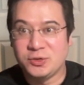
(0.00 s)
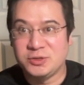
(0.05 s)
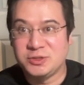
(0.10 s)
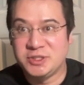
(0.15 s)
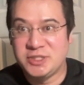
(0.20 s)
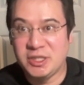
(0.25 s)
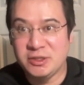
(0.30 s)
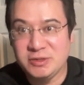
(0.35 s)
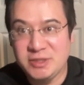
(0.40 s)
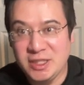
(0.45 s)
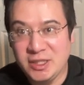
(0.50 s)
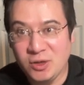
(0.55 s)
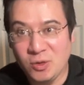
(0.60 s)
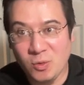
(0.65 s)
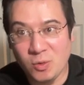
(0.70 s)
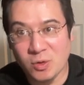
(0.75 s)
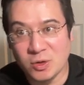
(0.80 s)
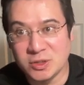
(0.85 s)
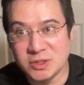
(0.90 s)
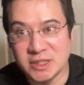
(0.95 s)
Giratina
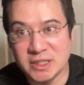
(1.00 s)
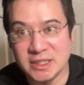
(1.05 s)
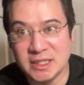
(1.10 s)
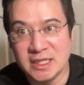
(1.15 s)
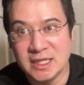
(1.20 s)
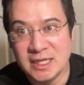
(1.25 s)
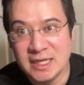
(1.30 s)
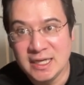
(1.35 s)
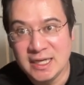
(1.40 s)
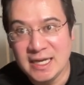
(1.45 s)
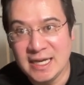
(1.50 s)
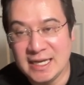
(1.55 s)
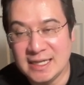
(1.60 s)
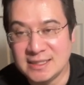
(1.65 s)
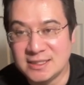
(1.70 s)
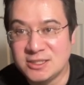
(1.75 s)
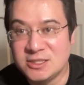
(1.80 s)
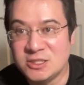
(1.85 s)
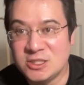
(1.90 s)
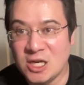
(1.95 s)
Origin
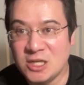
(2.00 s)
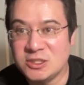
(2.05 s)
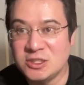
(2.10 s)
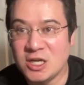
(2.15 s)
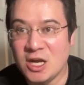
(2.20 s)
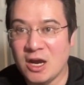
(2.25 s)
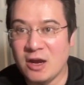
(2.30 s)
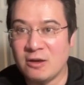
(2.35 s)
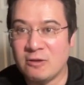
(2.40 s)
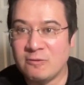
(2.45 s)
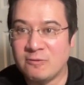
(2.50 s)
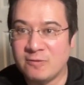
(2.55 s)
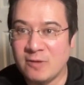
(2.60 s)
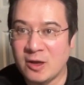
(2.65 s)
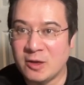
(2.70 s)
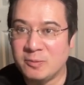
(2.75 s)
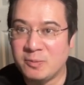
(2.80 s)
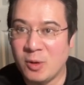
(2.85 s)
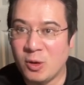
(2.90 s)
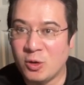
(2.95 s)
is such a
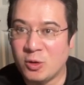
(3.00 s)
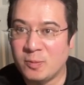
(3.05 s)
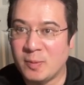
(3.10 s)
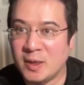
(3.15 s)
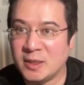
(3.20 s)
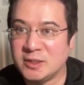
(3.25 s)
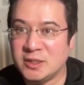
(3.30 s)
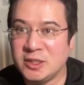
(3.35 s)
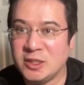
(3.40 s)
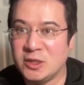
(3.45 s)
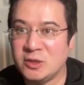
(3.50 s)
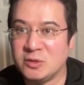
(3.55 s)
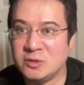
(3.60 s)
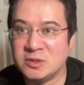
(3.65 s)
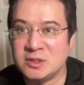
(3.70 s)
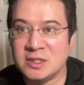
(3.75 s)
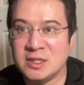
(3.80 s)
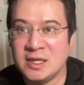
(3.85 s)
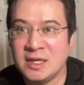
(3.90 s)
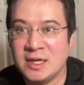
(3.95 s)
fun Pokemon to
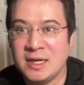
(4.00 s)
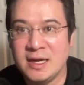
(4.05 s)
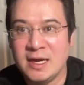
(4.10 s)
use.